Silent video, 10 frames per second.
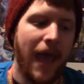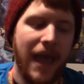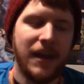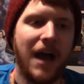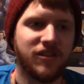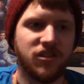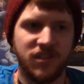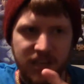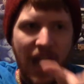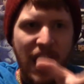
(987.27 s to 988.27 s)
and not just
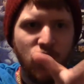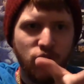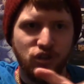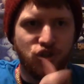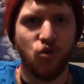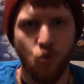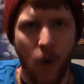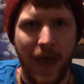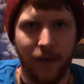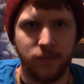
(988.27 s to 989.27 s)
a guy who can shoot
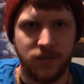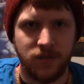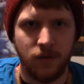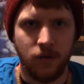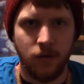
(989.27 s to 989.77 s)
webs,